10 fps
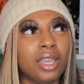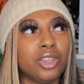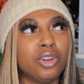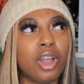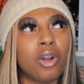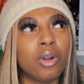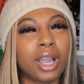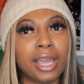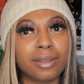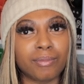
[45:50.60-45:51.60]
you know,
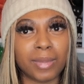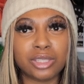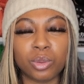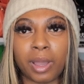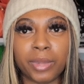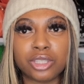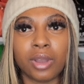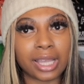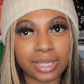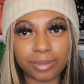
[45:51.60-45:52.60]
kind of mess with my mental.
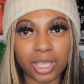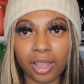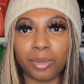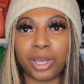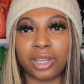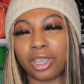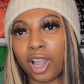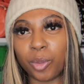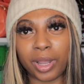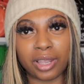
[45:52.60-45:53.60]
I stopped talking about it. And y'all
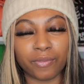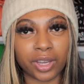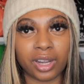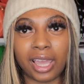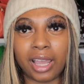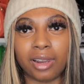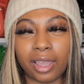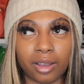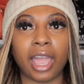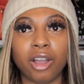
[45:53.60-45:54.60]
could probably figure that out.
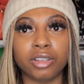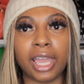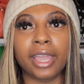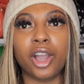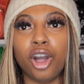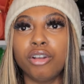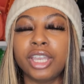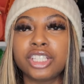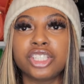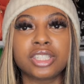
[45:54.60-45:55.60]
Like, out, like, oh
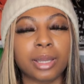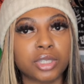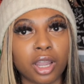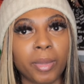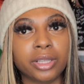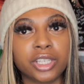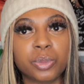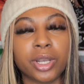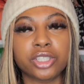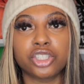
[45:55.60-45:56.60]
yeah, she stopped talking about this
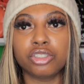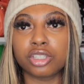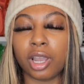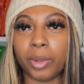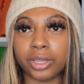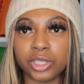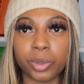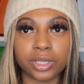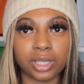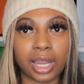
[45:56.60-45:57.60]
person. She used to talk about this
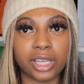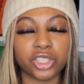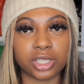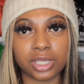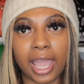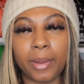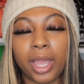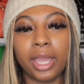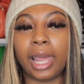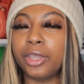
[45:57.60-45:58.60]
person a lot. She stopped.
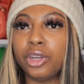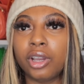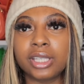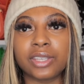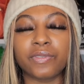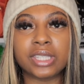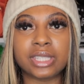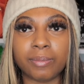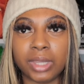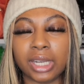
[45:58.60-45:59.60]
Like, you know, because if it's
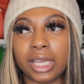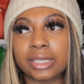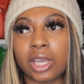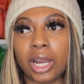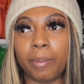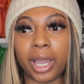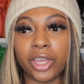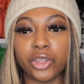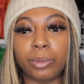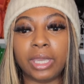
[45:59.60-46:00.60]
something that's going to
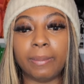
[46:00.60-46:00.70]
bother me